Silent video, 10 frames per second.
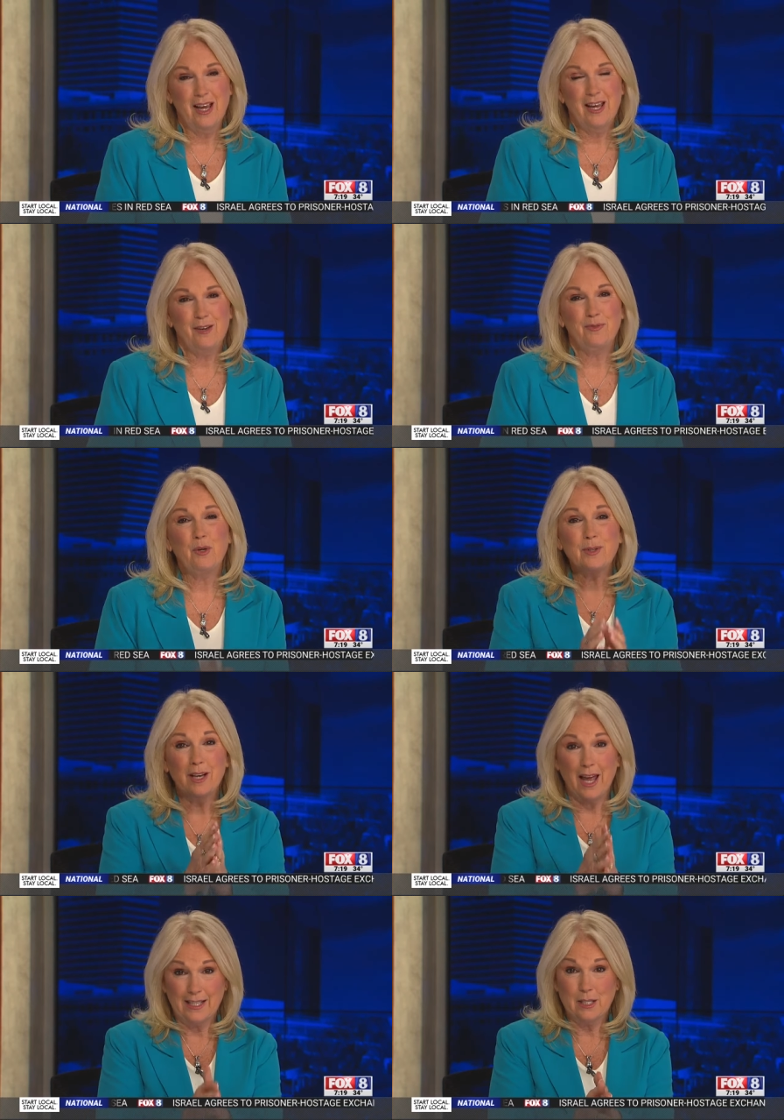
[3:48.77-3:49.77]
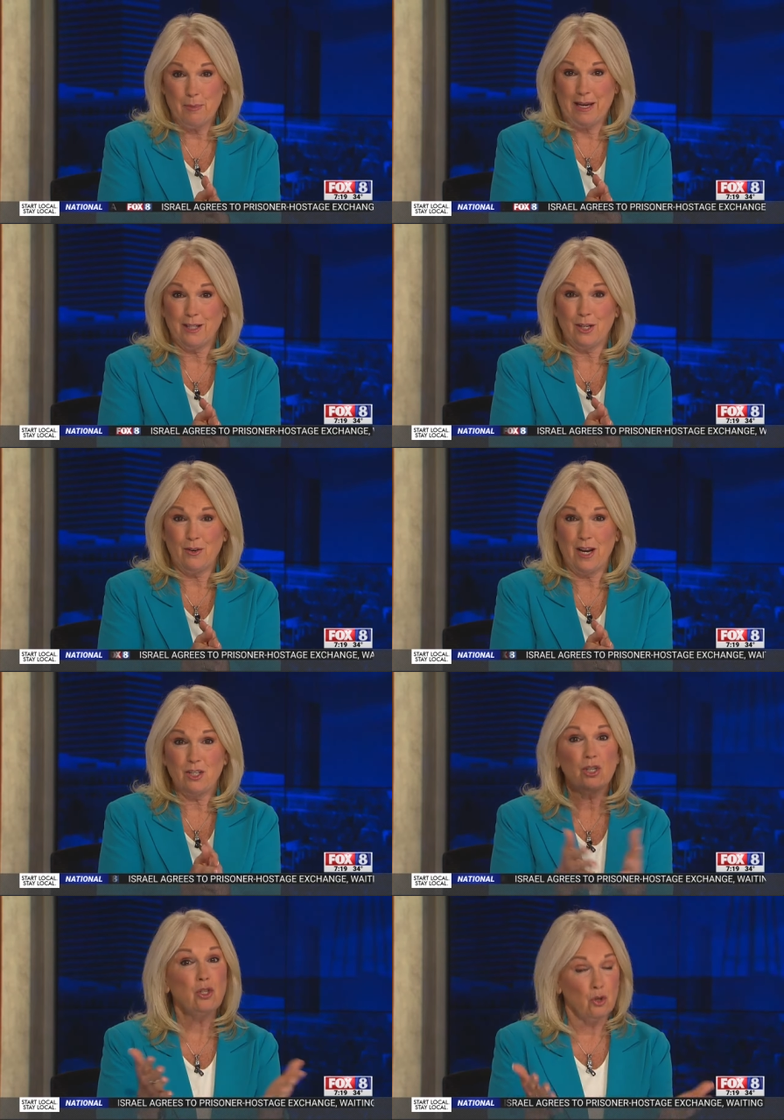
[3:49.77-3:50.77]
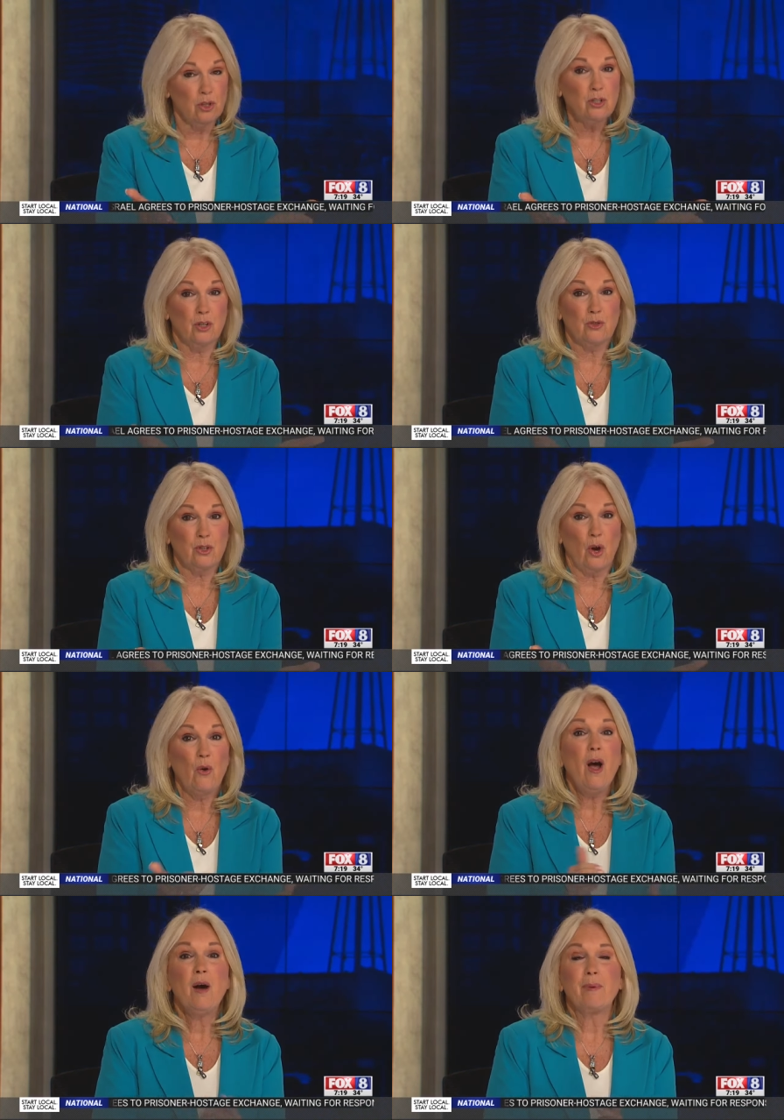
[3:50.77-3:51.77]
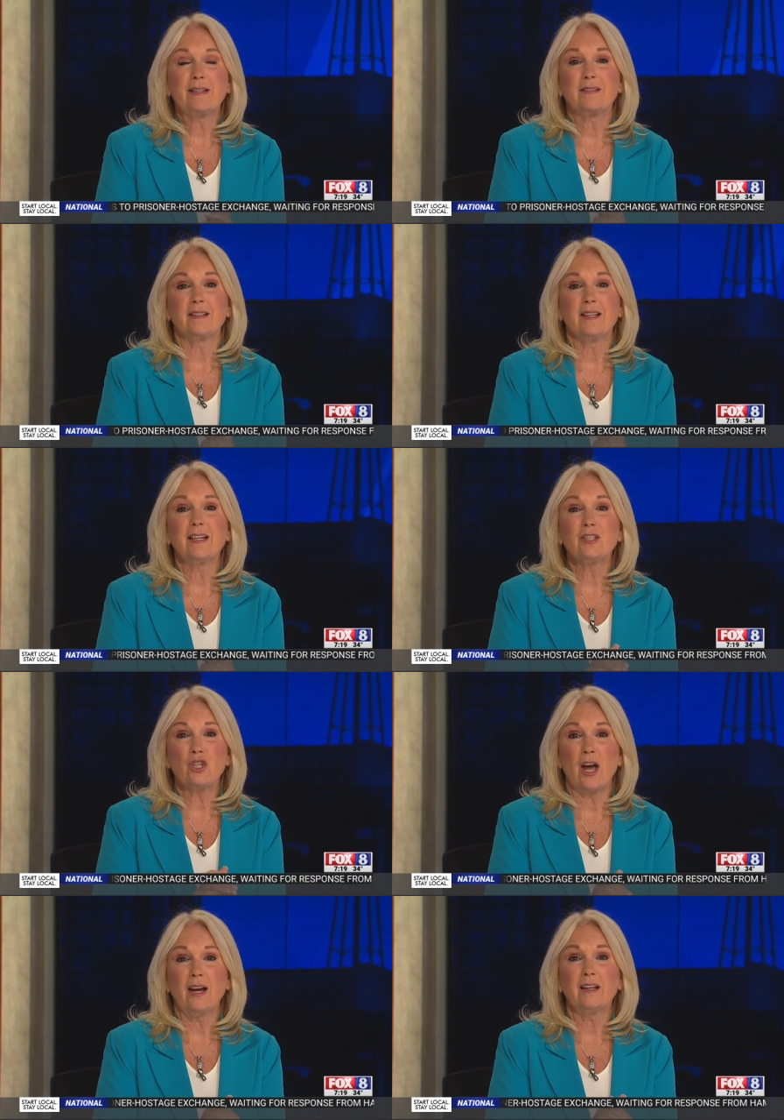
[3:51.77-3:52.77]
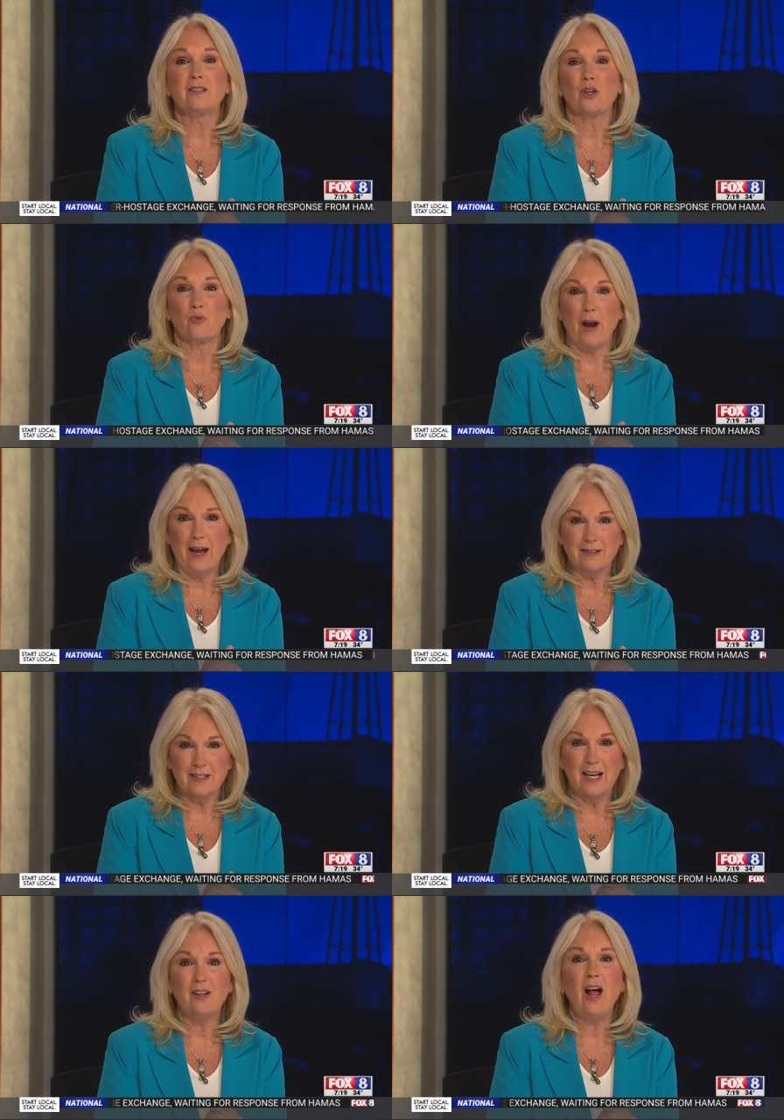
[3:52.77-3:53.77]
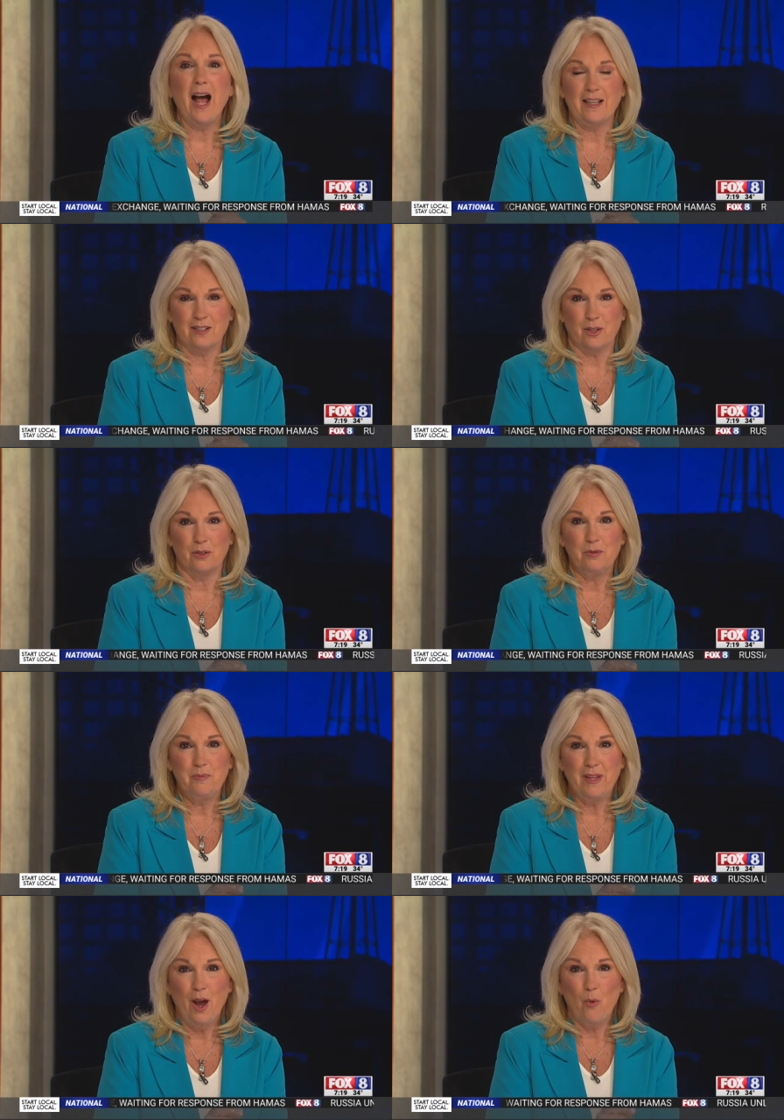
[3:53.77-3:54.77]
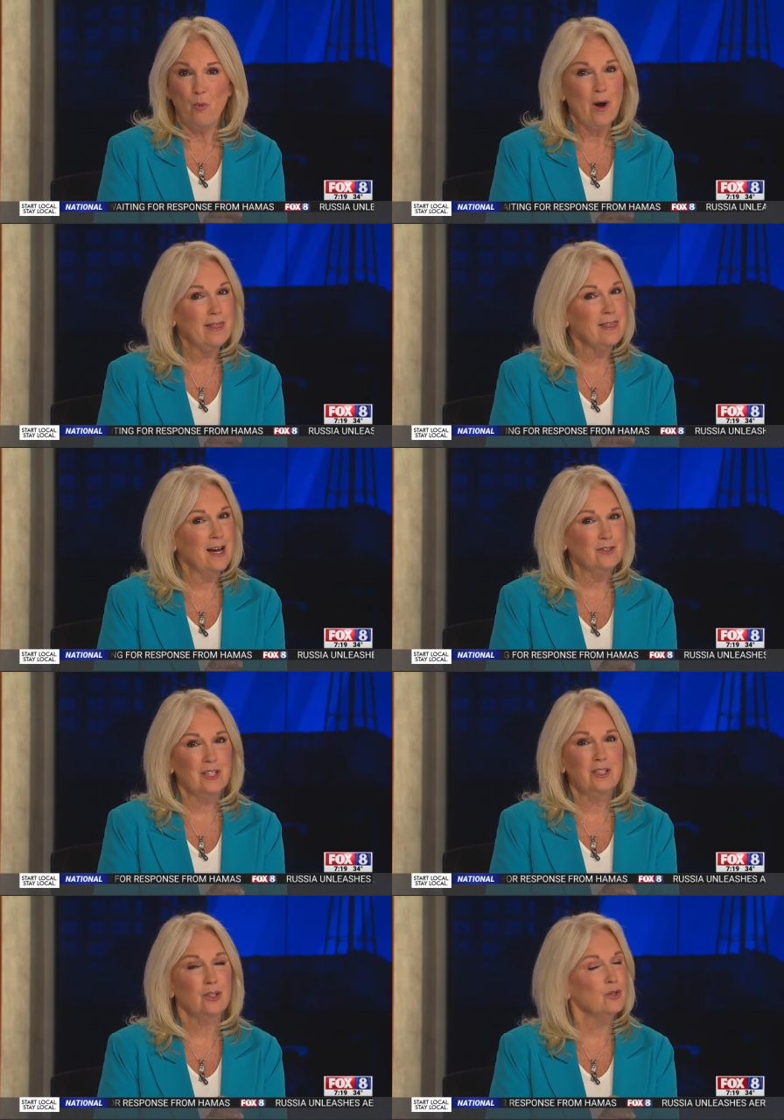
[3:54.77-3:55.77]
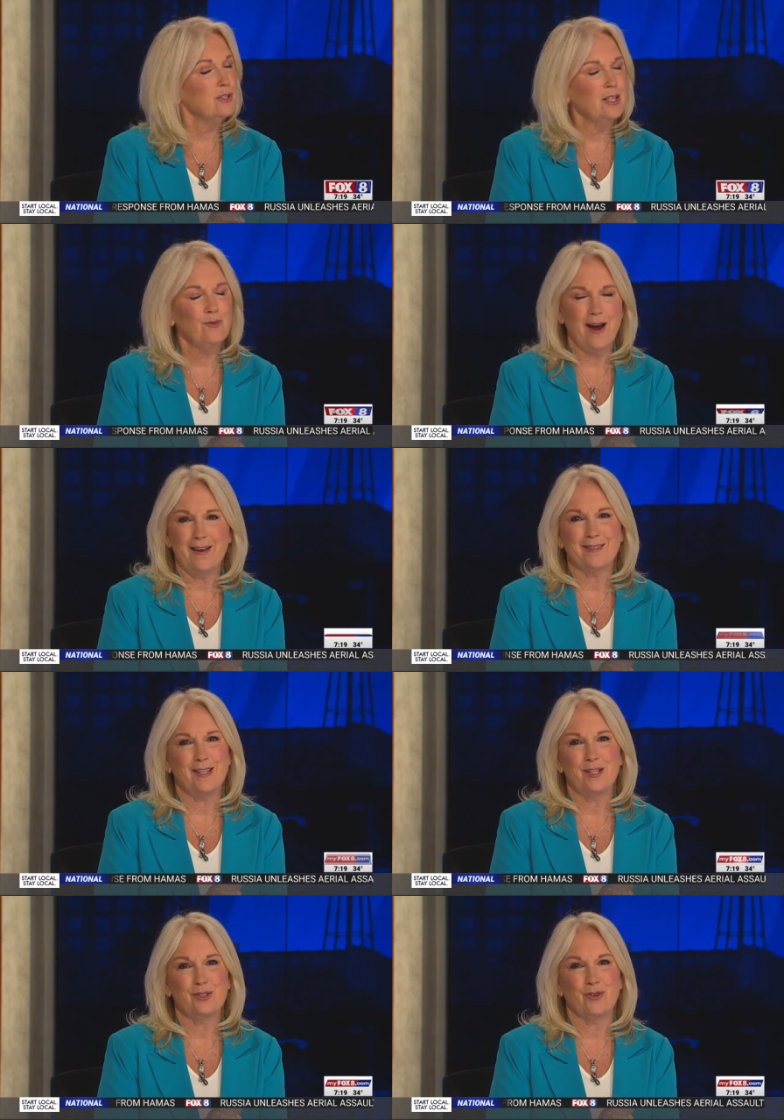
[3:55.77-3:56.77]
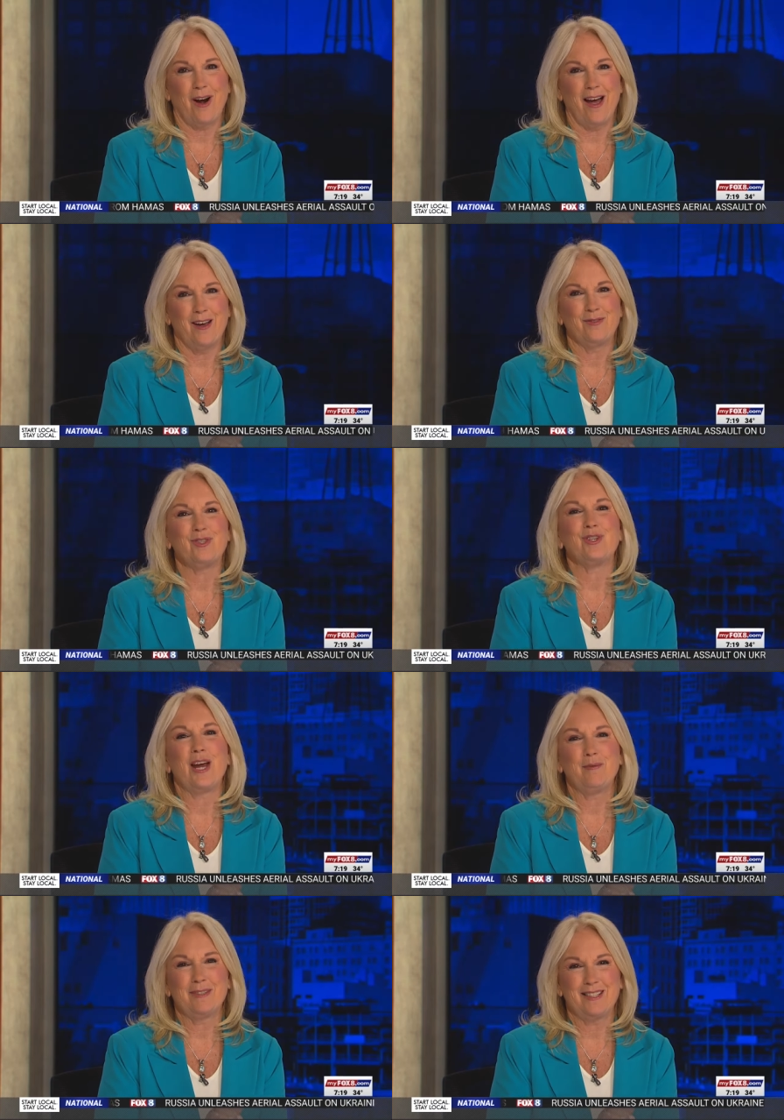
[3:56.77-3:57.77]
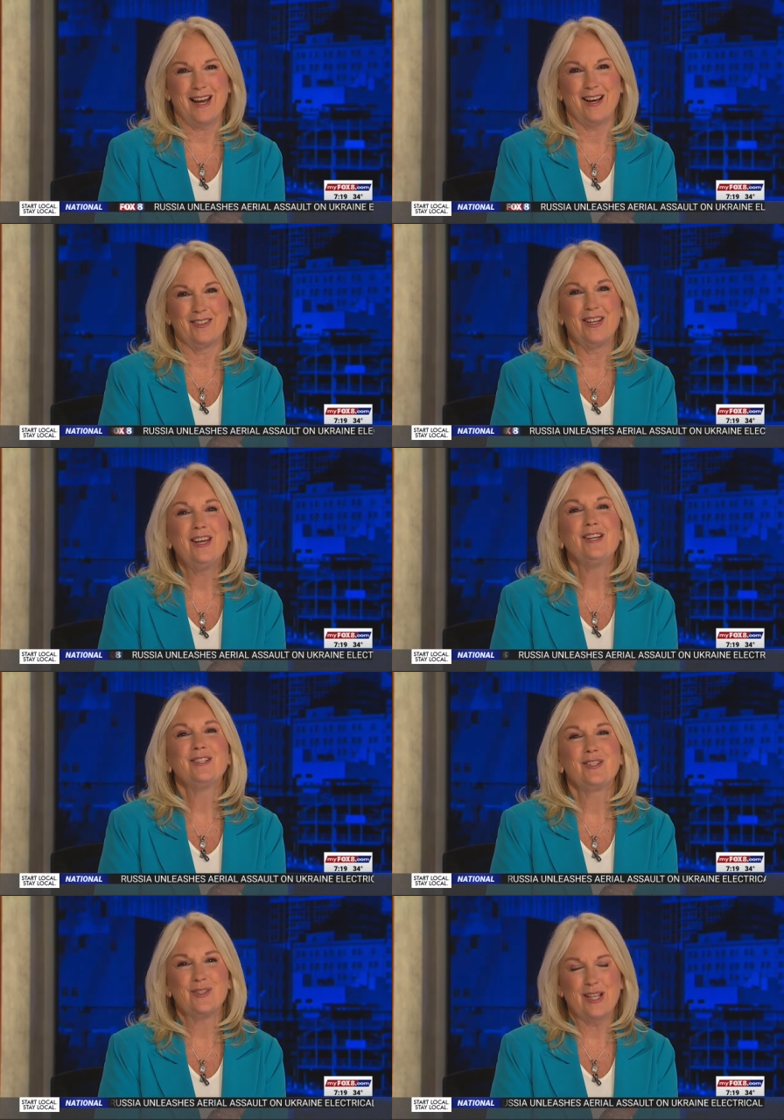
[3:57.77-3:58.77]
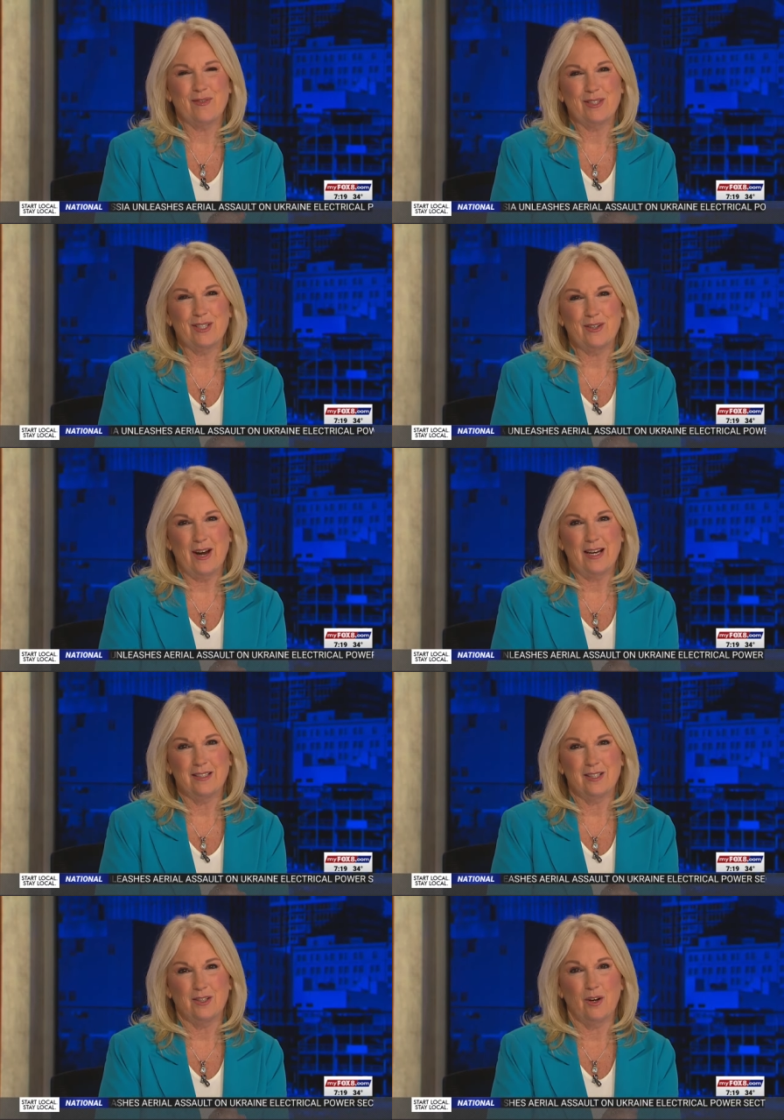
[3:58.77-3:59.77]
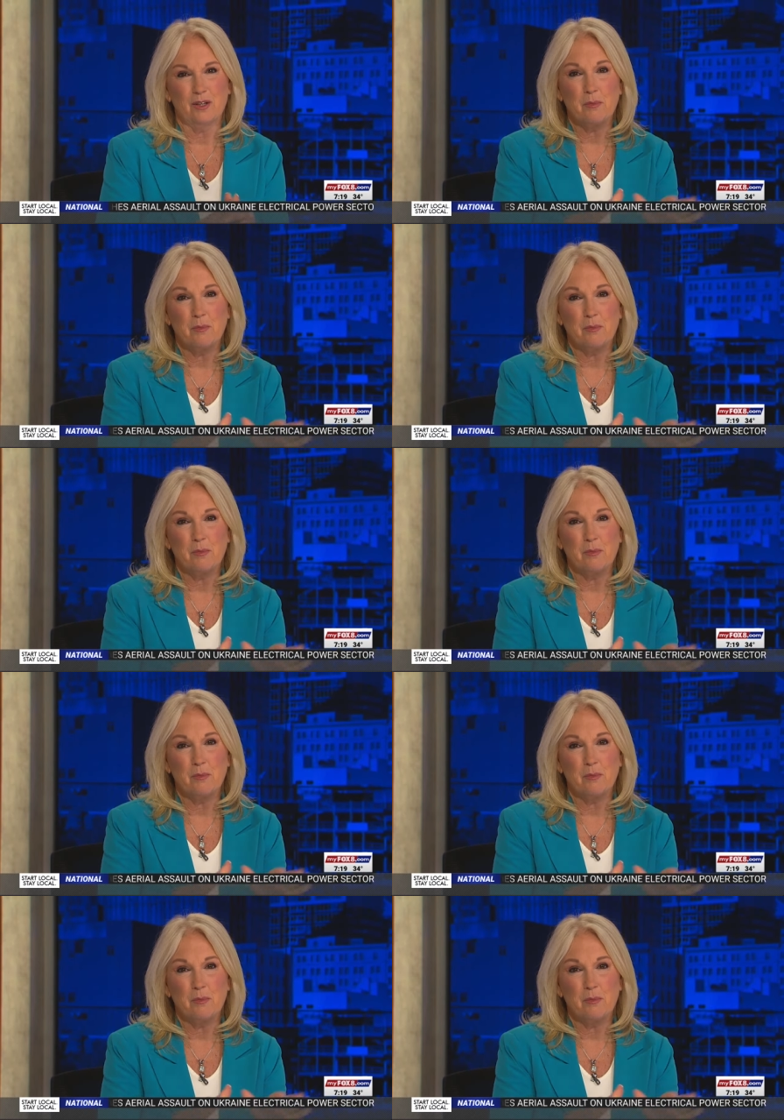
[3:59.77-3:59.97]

If you would like to make a donation, you can do so by sending a check to Ragsdale High School, 1000 Lucy Ragsdale Drive, Jamestown, 27282. On the